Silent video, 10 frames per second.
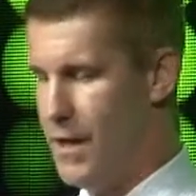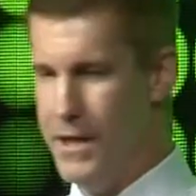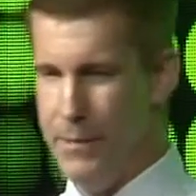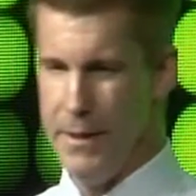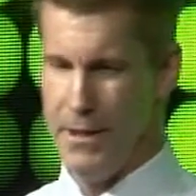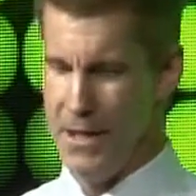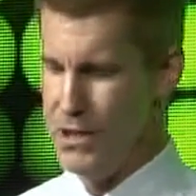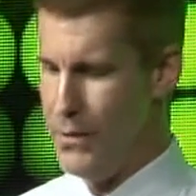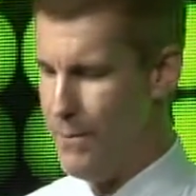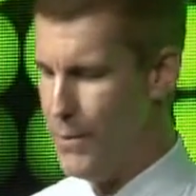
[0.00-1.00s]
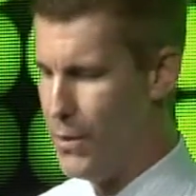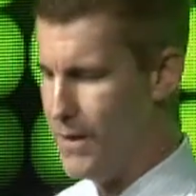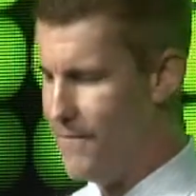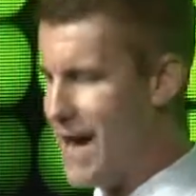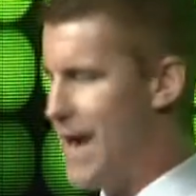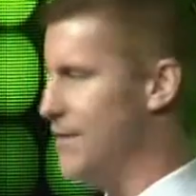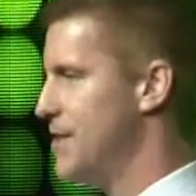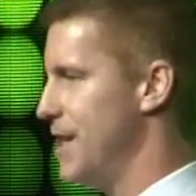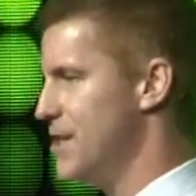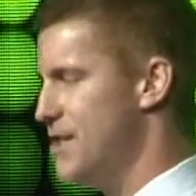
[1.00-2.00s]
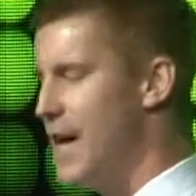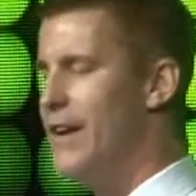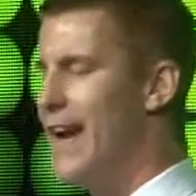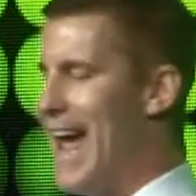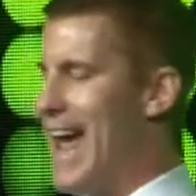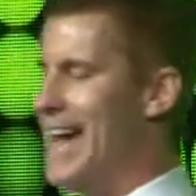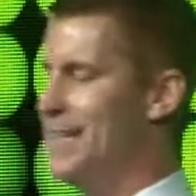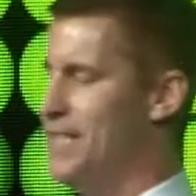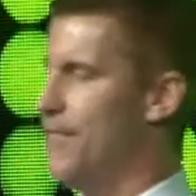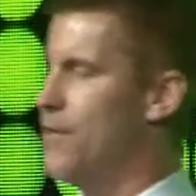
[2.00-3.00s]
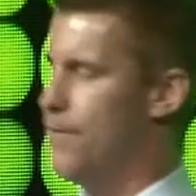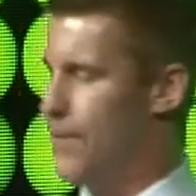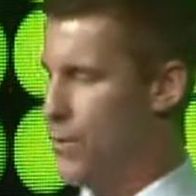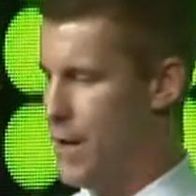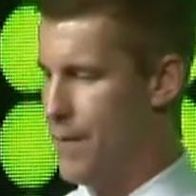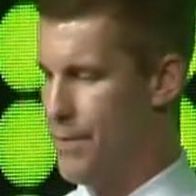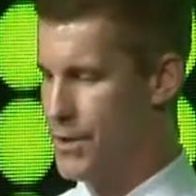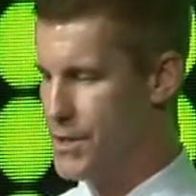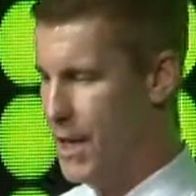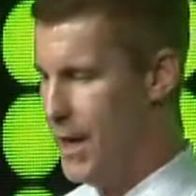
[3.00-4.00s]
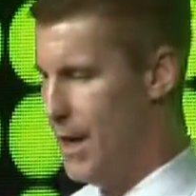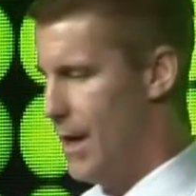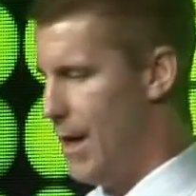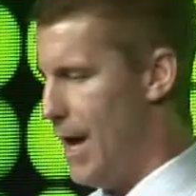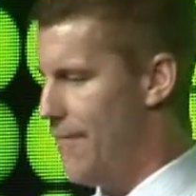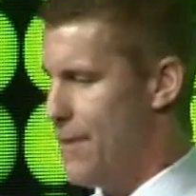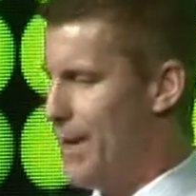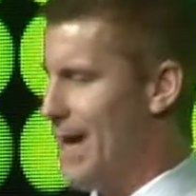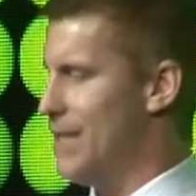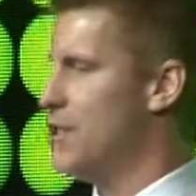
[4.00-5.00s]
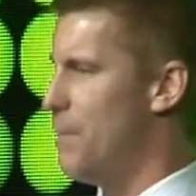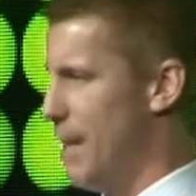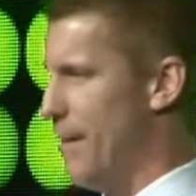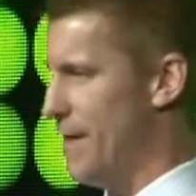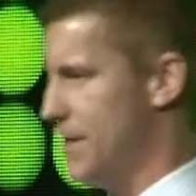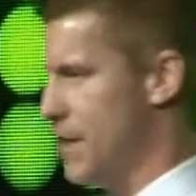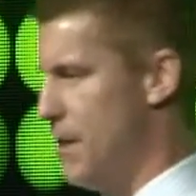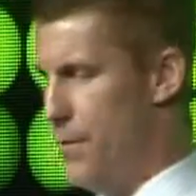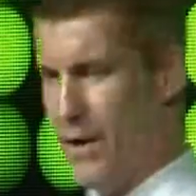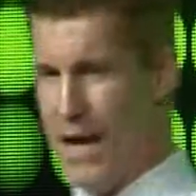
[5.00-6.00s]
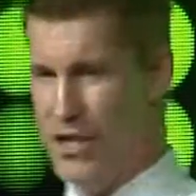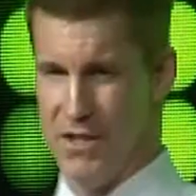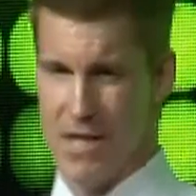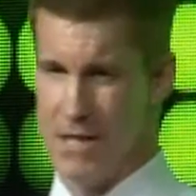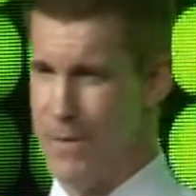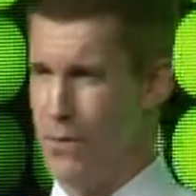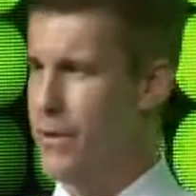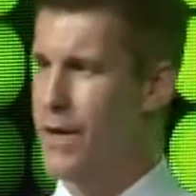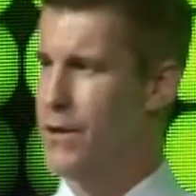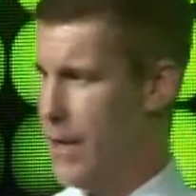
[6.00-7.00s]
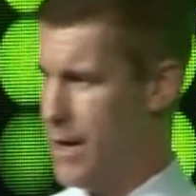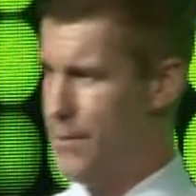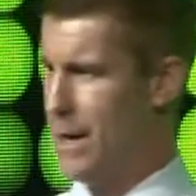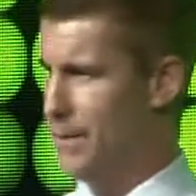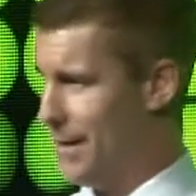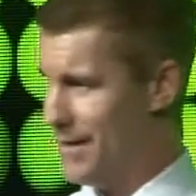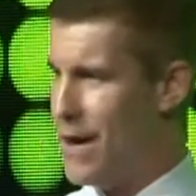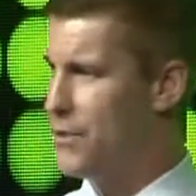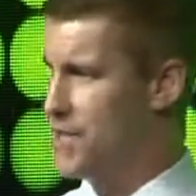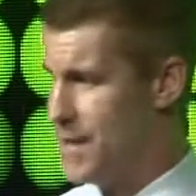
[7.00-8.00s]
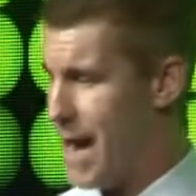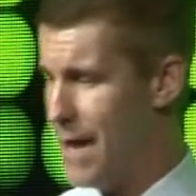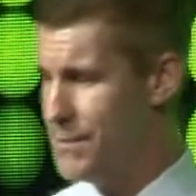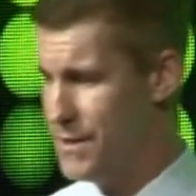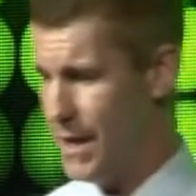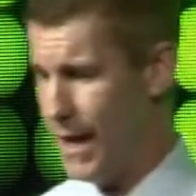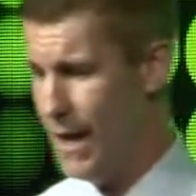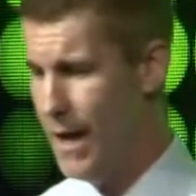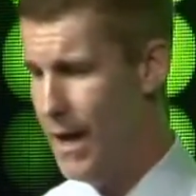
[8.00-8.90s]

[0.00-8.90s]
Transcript: The ability to input 5, 6, 7, 8 different phone numbers. Everybody has so many methods of communications that's been reiterated probably 1,000 times today.